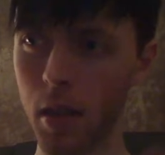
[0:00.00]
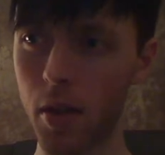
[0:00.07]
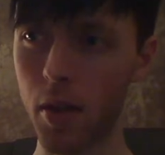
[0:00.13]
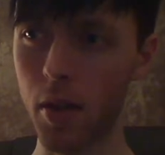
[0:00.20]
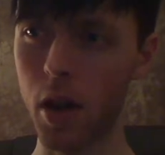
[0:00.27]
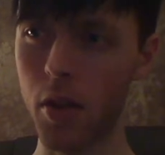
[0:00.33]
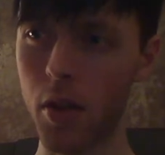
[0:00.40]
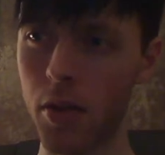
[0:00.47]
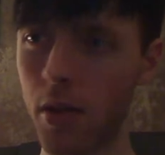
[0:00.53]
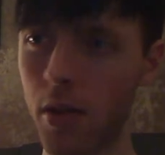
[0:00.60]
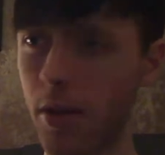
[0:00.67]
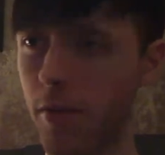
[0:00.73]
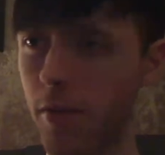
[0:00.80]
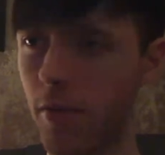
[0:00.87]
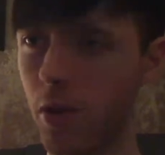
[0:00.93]
Thoth
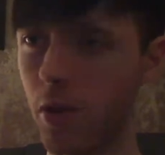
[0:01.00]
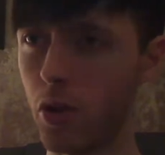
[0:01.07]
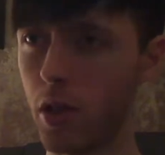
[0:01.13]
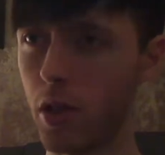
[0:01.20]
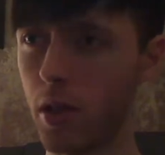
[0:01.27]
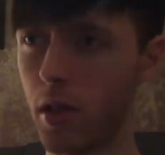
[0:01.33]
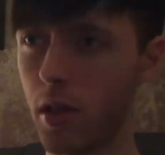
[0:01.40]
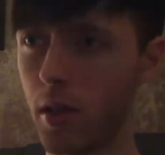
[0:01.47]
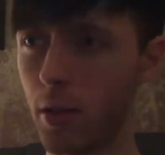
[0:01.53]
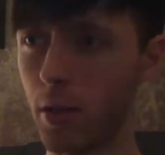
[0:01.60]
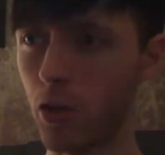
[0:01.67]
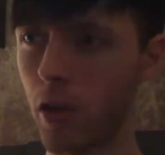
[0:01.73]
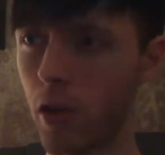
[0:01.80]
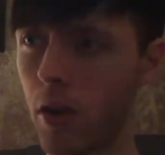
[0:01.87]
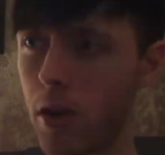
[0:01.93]
version, the
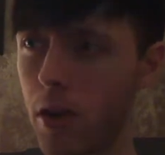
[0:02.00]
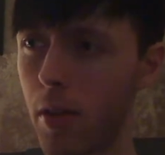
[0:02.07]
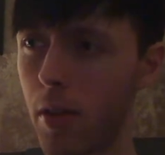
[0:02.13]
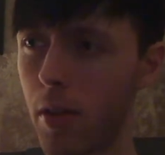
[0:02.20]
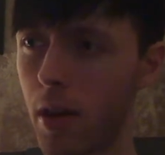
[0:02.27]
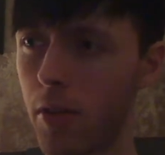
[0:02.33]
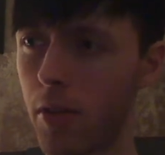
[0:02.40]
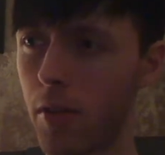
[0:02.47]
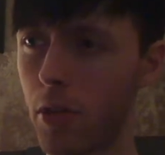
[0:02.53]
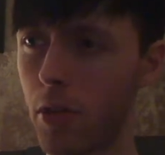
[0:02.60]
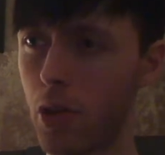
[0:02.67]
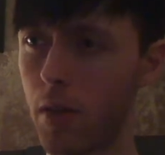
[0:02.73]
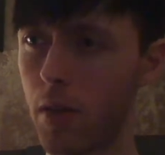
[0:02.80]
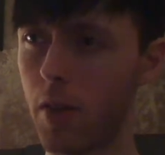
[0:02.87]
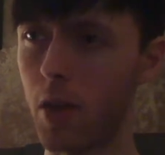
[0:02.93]
Crowley Thoth
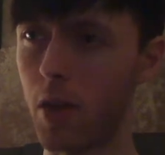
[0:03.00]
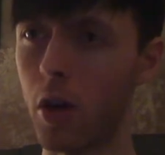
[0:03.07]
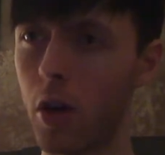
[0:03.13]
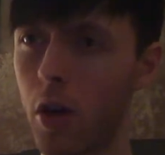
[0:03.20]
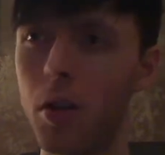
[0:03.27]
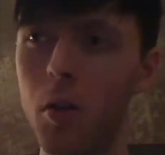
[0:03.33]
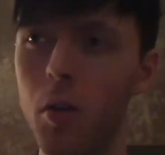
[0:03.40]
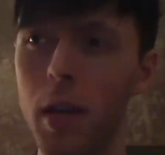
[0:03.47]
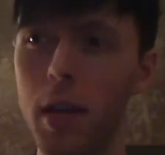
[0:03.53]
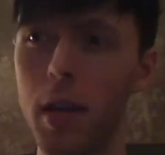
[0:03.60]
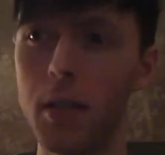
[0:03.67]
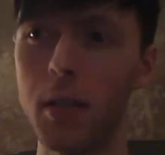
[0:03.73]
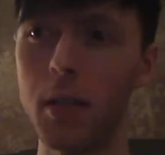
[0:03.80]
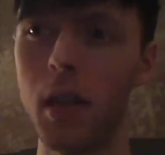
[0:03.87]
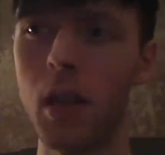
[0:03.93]
version of the card known
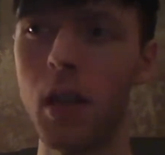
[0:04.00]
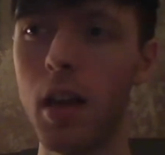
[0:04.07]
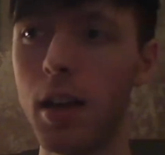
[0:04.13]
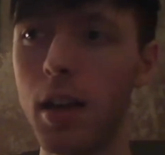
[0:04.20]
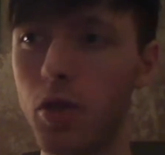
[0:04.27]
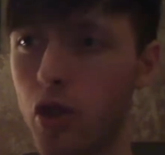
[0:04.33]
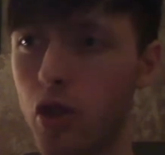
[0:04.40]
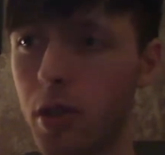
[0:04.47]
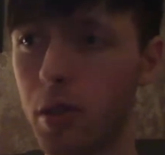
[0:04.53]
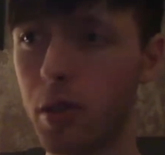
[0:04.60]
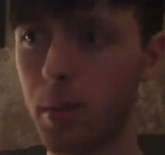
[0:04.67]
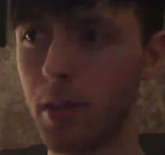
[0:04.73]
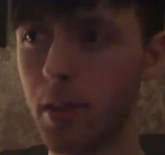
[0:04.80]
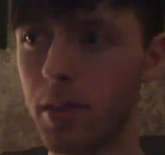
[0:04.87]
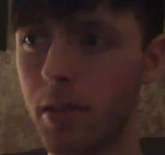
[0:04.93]
as
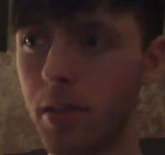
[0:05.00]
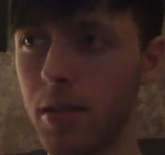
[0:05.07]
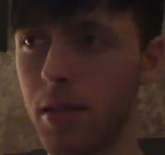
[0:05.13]
Adjustment.